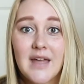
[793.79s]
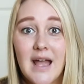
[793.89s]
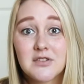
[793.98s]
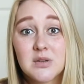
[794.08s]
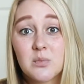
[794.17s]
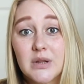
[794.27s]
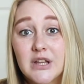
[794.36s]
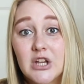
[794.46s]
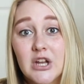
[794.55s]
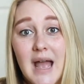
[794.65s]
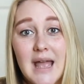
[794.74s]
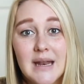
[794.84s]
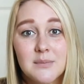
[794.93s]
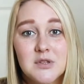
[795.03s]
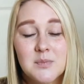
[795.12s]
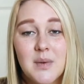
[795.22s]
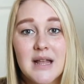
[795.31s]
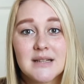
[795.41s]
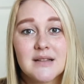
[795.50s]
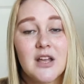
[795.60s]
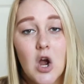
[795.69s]
They have some really good items,
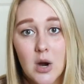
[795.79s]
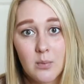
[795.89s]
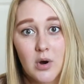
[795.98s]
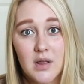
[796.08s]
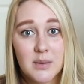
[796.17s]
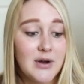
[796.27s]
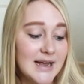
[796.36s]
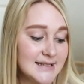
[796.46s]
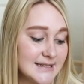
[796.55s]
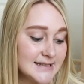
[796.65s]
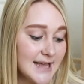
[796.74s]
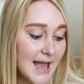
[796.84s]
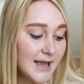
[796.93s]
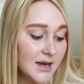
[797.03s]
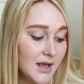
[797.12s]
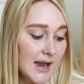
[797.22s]
but they are more on the pricey side.